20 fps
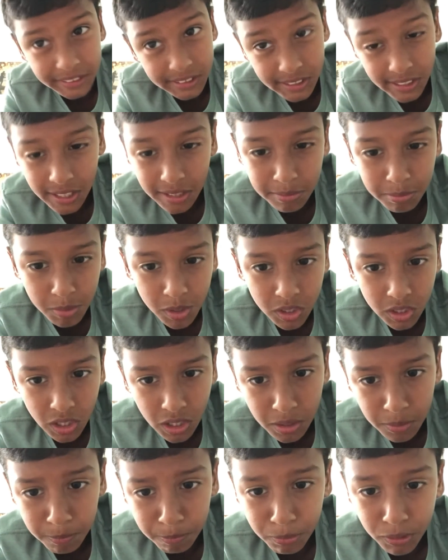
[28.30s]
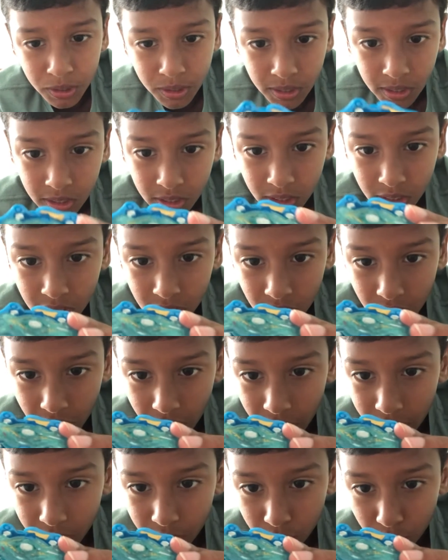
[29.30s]
stamina type
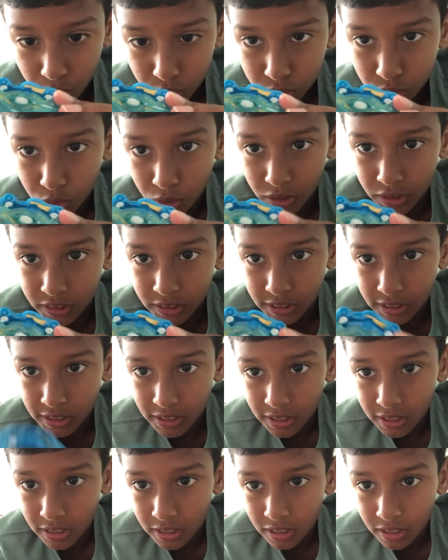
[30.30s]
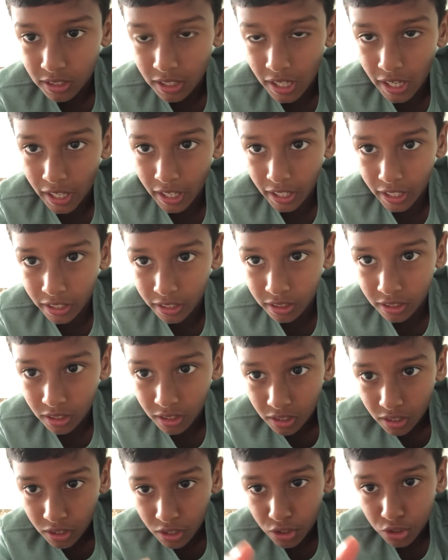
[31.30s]
and it goes crazy. And
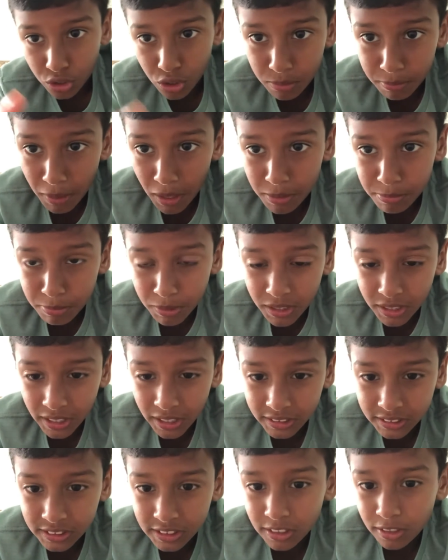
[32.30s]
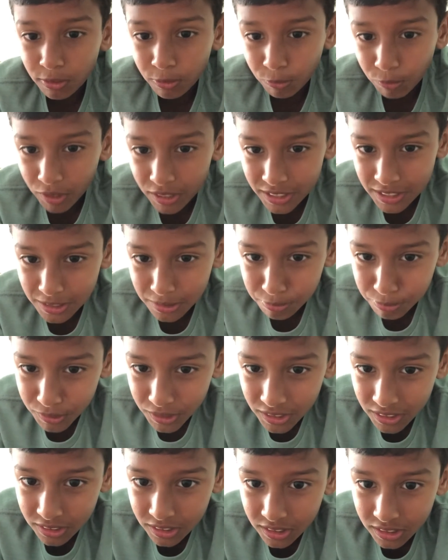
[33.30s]
you might be guessing what tip
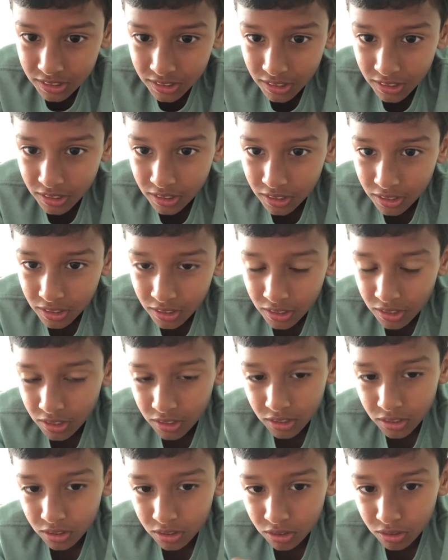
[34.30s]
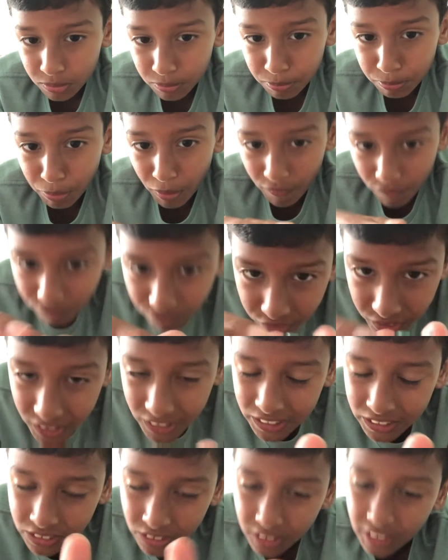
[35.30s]
it is, but
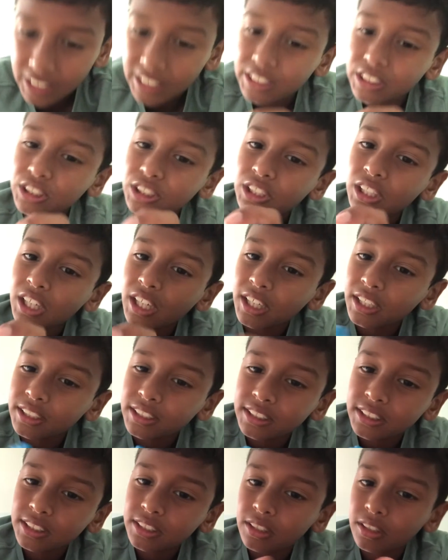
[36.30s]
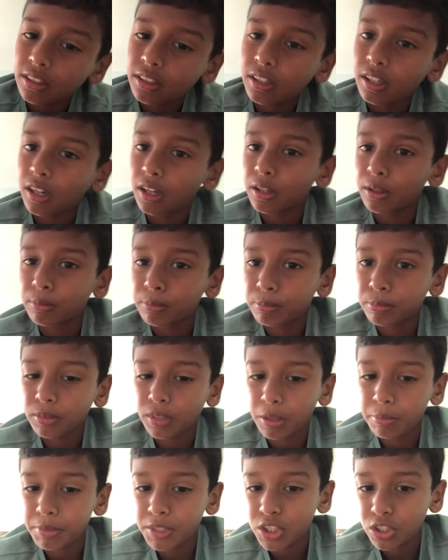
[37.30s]
first let's just, um,
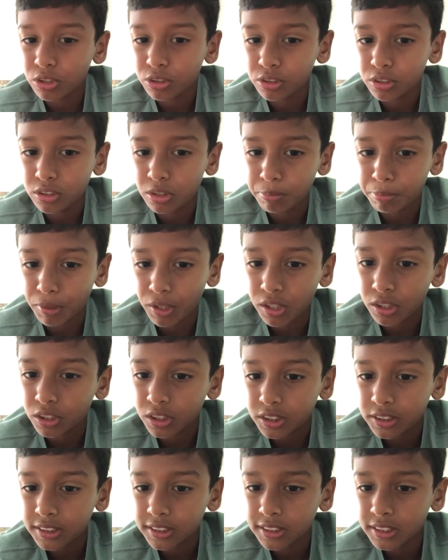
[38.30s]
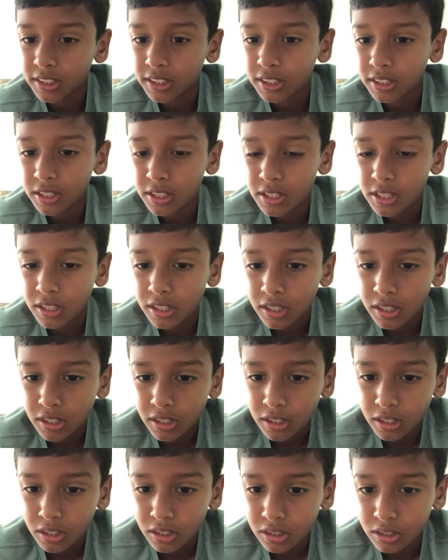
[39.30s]
let me show you the parts.
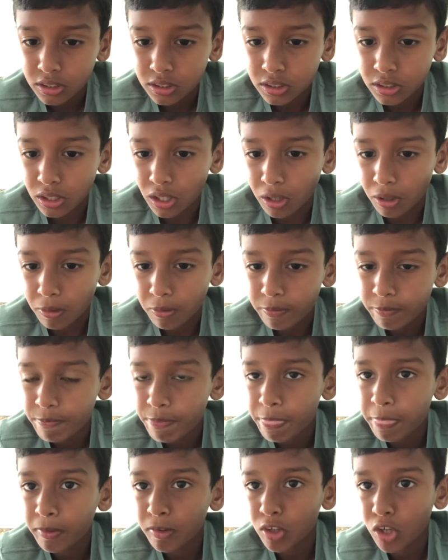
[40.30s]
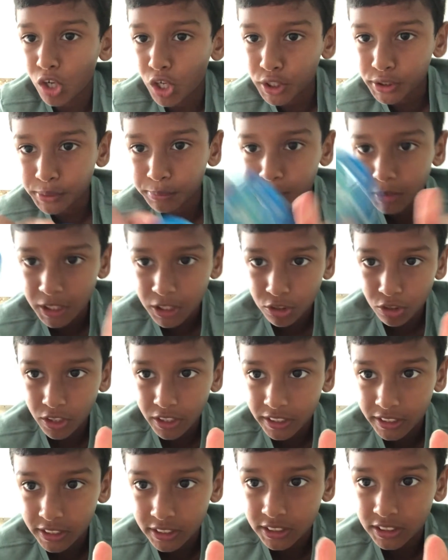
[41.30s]
So, Cosmic
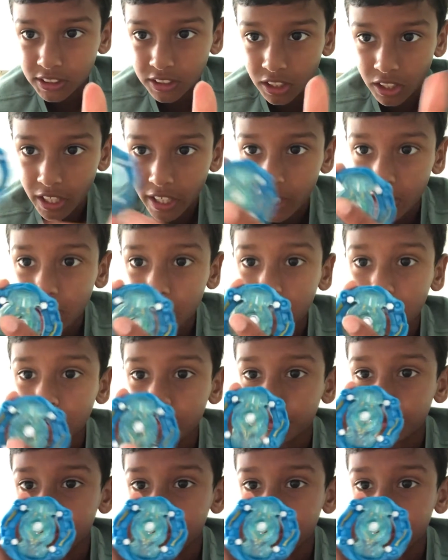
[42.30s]
Kraken's layer.